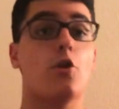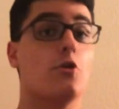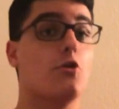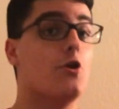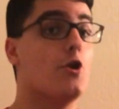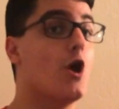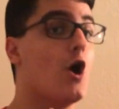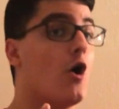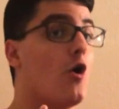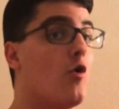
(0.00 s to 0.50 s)

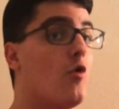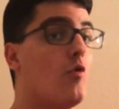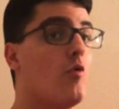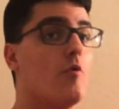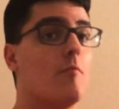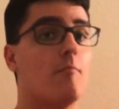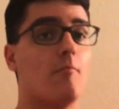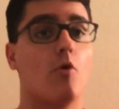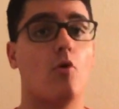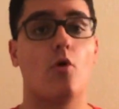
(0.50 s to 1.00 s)
No
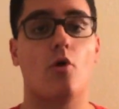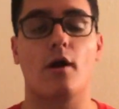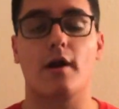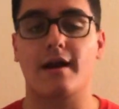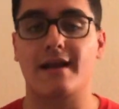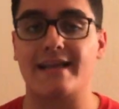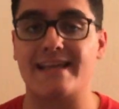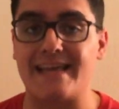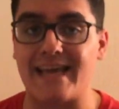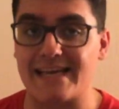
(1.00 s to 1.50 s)

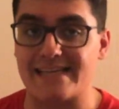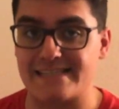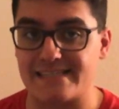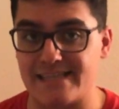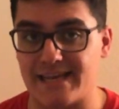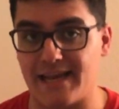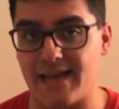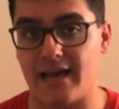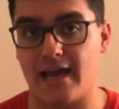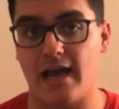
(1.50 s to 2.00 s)
more
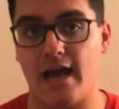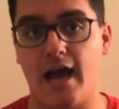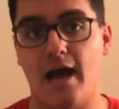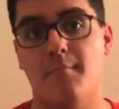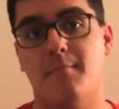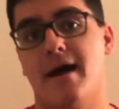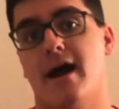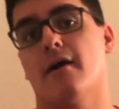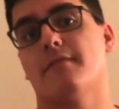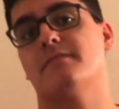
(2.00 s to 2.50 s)
guessing
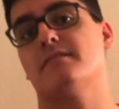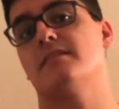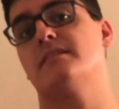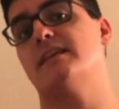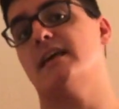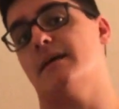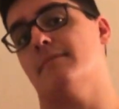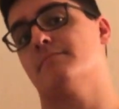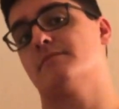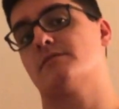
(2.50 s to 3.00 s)
about the
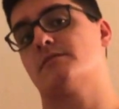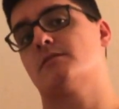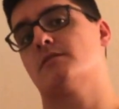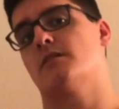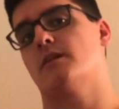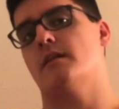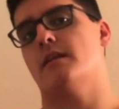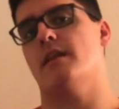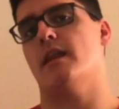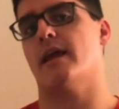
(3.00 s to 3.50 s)
tips.
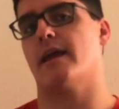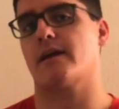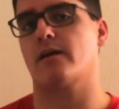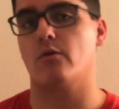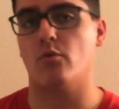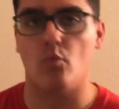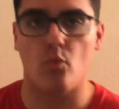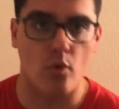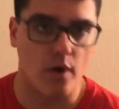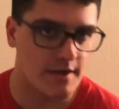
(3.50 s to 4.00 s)
Nick,
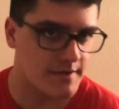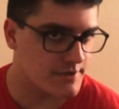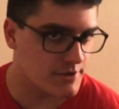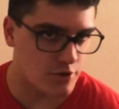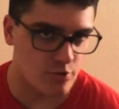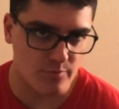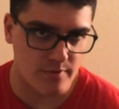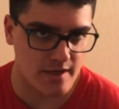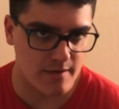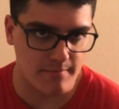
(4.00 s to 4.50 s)
what do
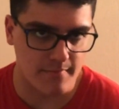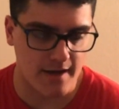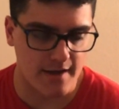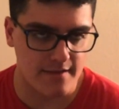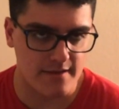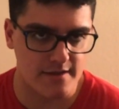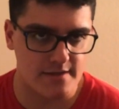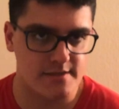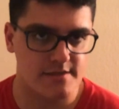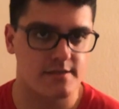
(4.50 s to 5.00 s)
you mean by
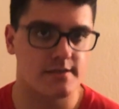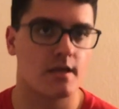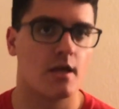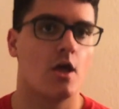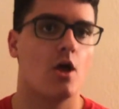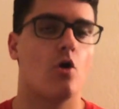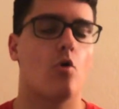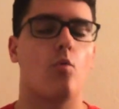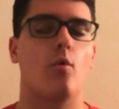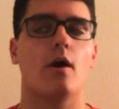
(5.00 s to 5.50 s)
this?
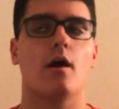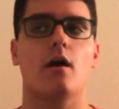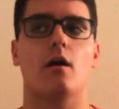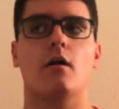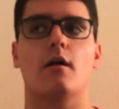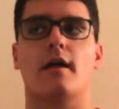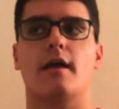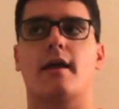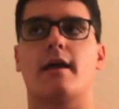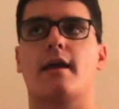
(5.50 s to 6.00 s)

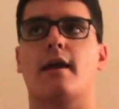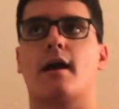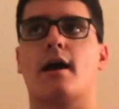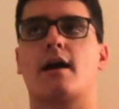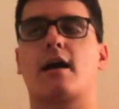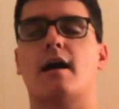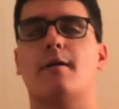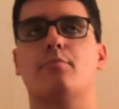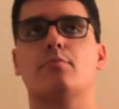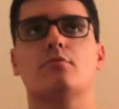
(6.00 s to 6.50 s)
Well, a
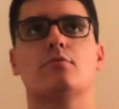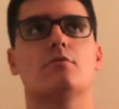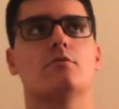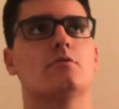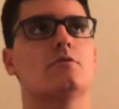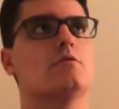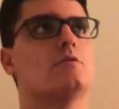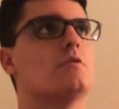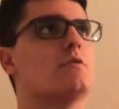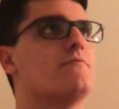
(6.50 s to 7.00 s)

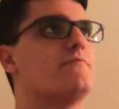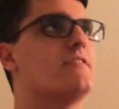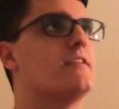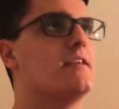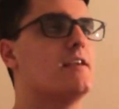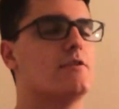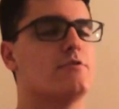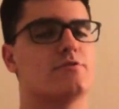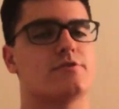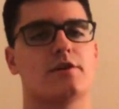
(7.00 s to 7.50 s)
couple
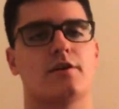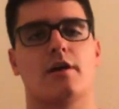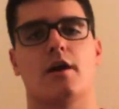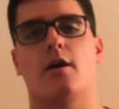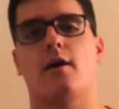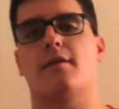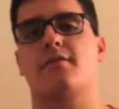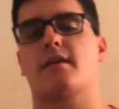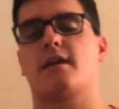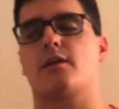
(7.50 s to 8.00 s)
videos ago,
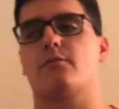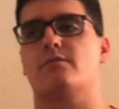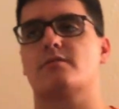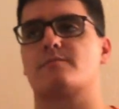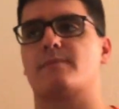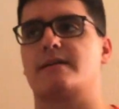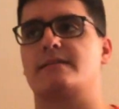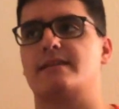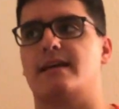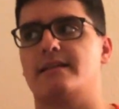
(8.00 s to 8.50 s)
I think it was
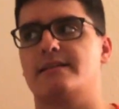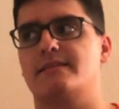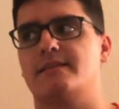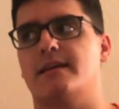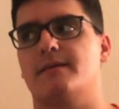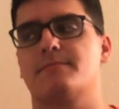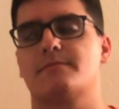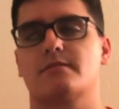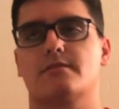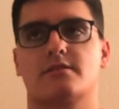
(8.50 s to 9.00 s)
my 10
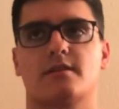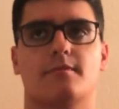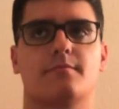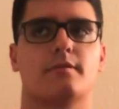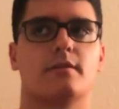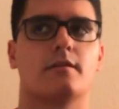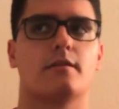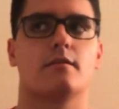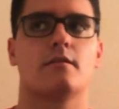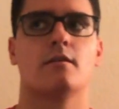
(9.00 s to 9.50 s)
tips or
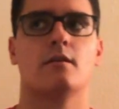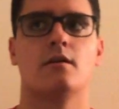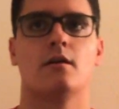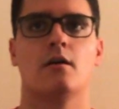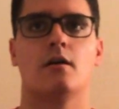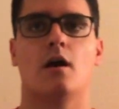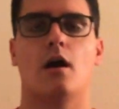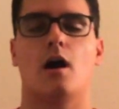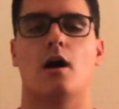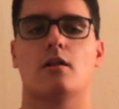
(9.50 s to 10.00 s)
something,
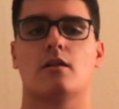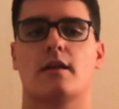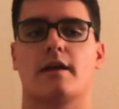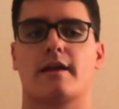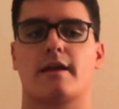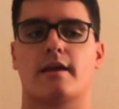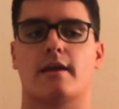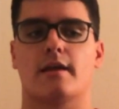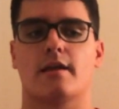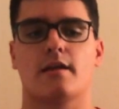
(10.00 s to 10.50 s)
I'll
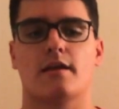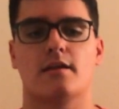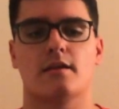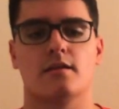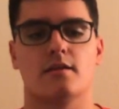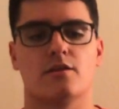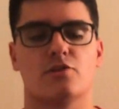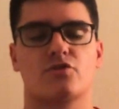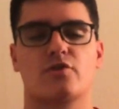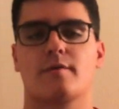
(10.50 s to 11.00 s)
link it in
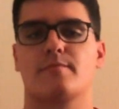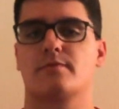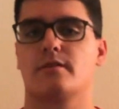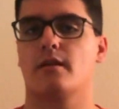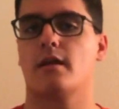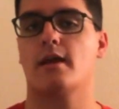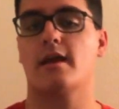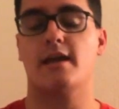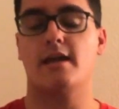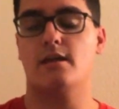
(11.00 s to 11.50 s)
the
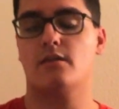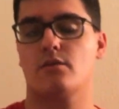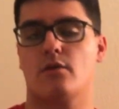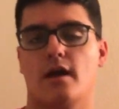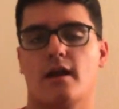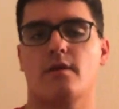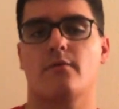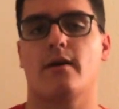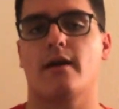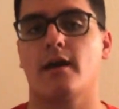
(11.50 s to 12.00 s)
description.
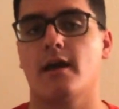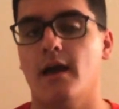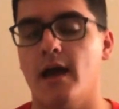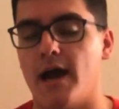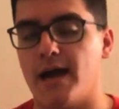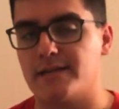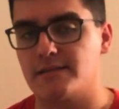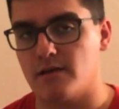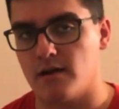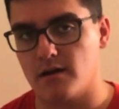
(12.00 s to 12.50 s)
Anyway,
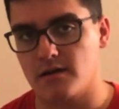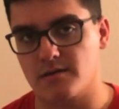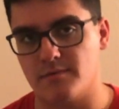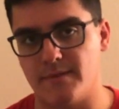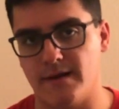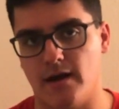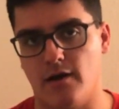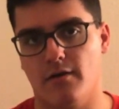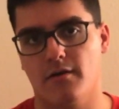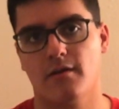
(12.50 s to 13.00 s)
I talked
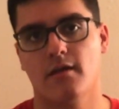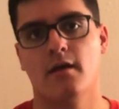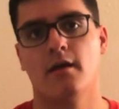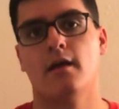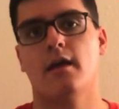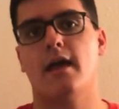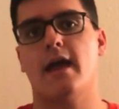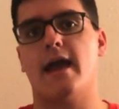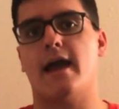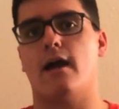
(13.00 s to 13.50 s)
about
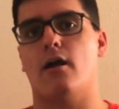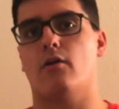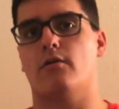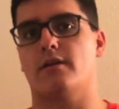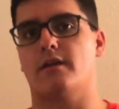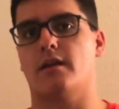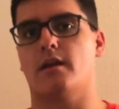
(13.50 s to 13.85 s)
how,